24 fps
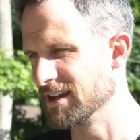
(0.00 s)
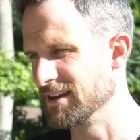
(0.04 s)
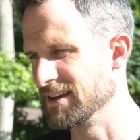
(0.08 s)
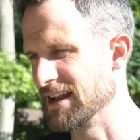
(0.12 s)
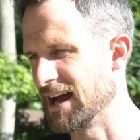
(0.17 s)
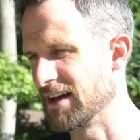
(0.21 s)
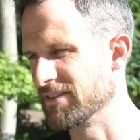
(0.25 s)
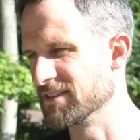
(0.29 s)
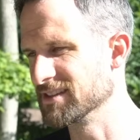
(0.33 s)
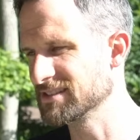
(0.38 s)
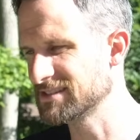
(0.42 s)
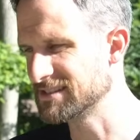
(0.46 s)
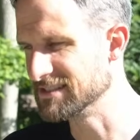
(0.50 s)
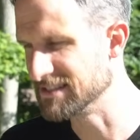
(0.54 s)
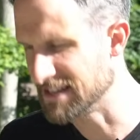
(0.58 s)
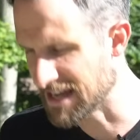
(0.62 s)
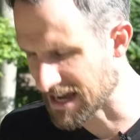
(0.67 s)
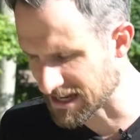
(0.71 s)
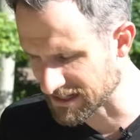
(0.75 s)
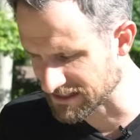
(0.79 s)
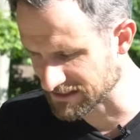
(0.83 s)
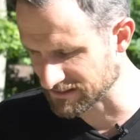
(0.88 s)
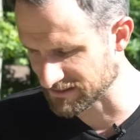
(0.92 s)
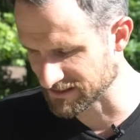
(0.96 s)
Now this
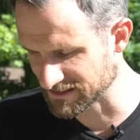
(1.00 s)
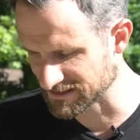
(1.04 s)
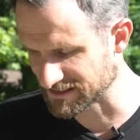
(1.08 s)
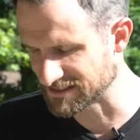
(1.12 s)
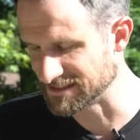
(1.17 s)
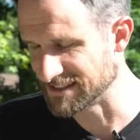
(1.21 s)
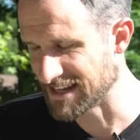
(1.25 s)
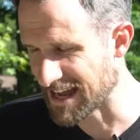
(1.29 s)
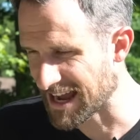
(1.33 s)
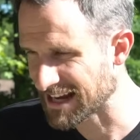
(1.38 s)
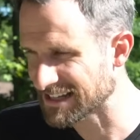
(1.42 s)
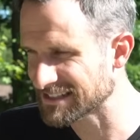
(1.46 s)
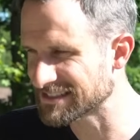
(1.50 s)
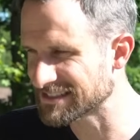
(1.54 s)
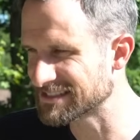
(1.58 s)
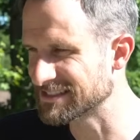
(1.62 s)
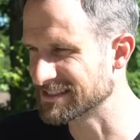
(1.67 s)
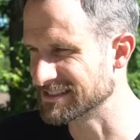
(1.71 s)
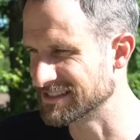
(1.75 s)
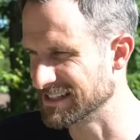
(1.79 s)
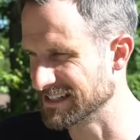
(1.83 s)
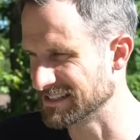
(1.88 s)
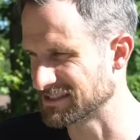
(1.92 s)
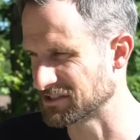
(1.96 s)

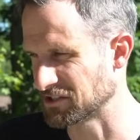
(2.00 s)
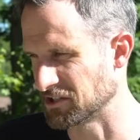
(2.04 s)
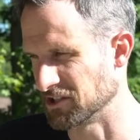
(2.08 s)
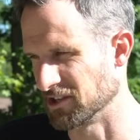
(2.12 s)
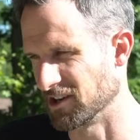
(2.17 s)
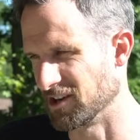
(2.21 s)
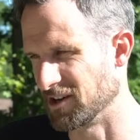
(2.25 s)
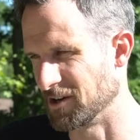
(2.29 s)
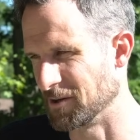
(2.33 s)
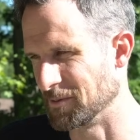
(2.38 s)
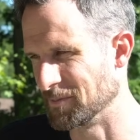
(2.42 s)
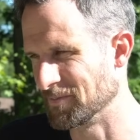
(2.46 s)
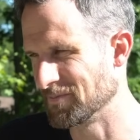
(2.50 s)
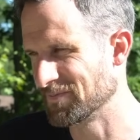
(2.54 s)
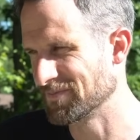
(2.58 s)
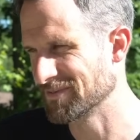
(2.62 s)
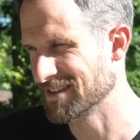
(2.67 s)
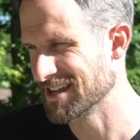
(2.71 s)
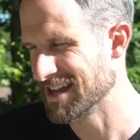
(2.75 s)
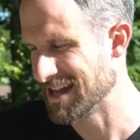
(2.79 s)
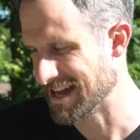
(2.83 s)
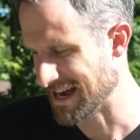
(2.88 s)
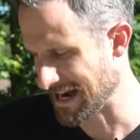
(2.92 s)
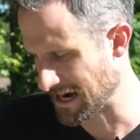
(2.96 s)
next disc, y'all,
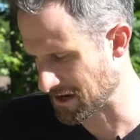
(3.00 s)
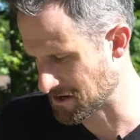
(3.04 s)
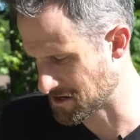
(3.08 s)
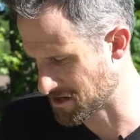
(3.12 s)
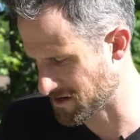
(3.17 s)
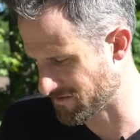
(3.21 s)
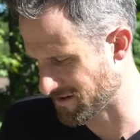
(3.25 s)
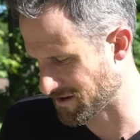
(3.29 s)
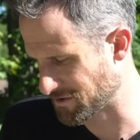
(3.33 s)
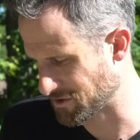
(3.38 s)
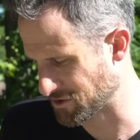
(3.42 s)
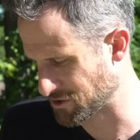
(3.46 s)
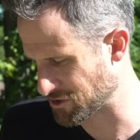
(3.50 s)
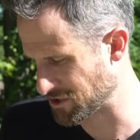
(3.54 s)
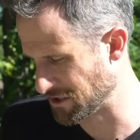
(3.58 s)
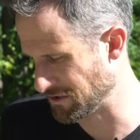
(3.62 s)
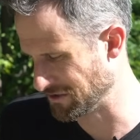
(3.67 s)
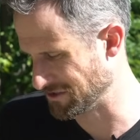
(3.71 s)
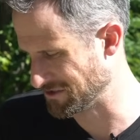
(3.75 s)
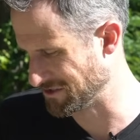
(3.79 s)
I don't know if I want to show it